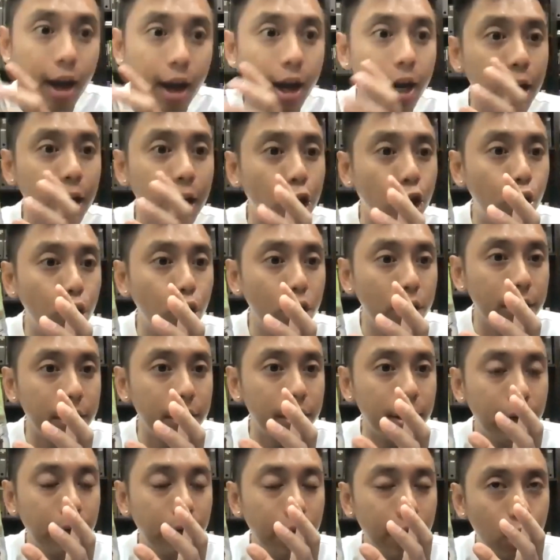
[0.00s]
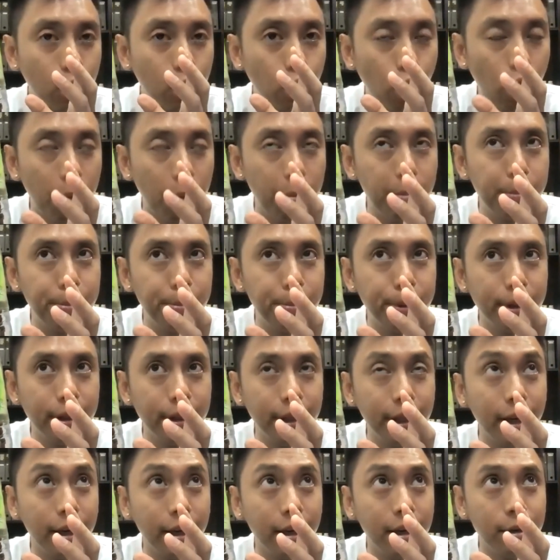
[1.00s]
a good
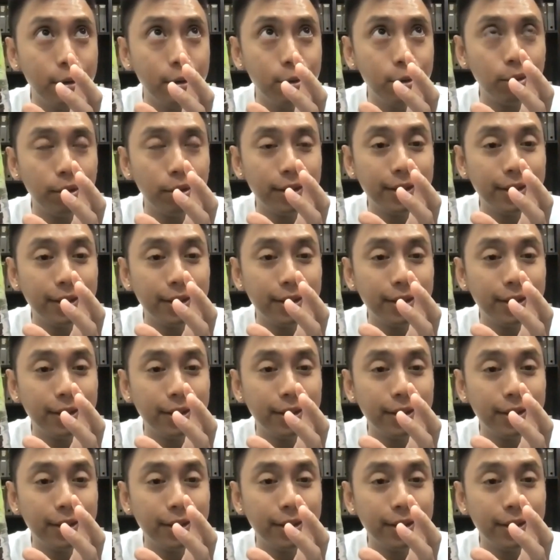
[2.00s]
accompanying